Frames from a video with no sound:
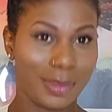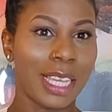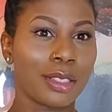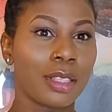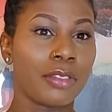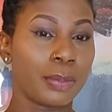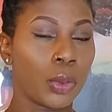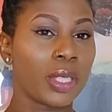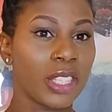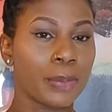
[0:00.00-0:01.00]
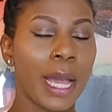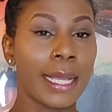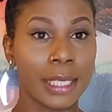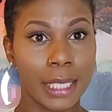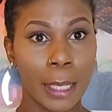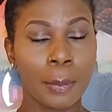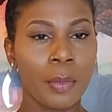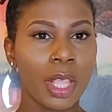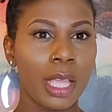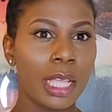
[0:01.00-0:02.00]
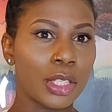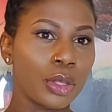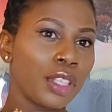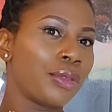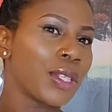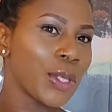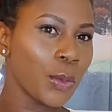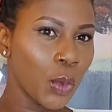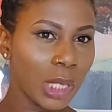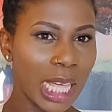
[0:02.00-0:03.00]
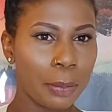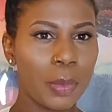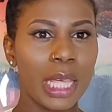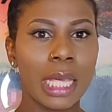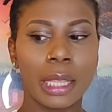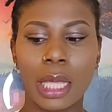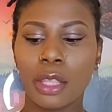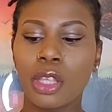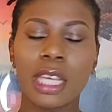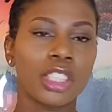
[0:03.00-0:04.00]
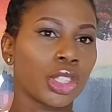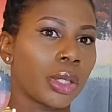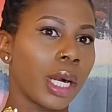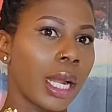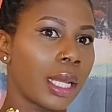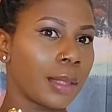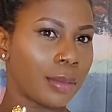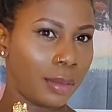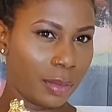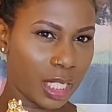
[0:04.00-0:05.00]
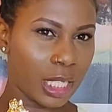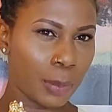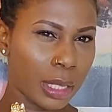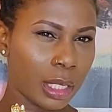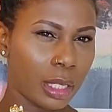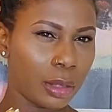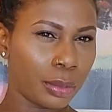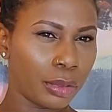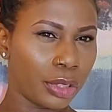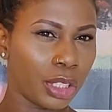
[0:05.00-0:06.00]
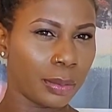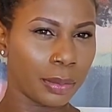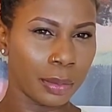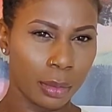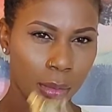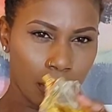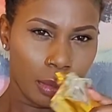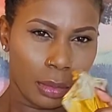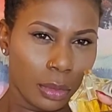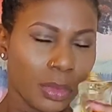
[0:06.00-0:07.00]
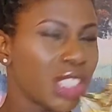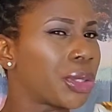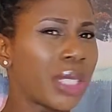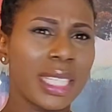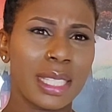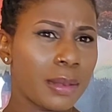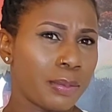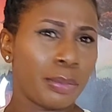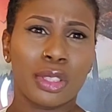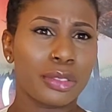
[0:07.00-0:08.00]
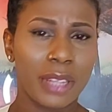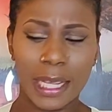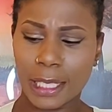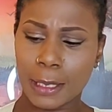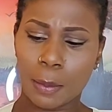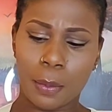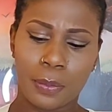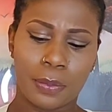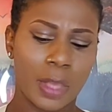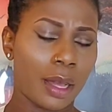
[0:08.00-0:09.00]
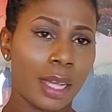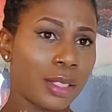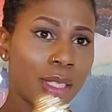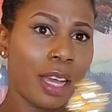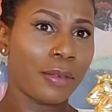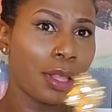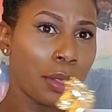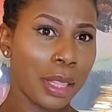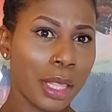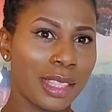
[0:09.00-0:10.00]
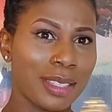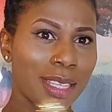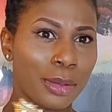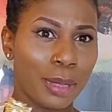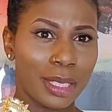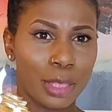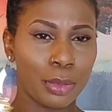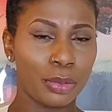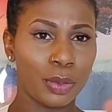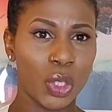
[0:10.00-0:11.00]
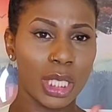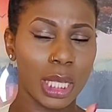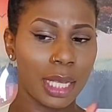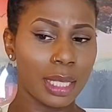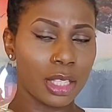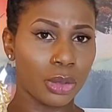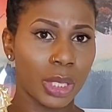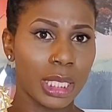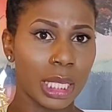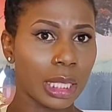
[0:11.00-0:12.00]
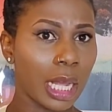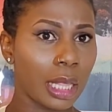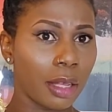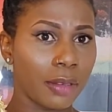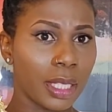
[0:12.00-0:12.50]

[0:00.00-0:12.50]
I do love it bold and spicy. So if you're someone like me, then you can try this particular perfume. Great, perfect. I don't have any other thing to say about this perfume, just that it is great and I love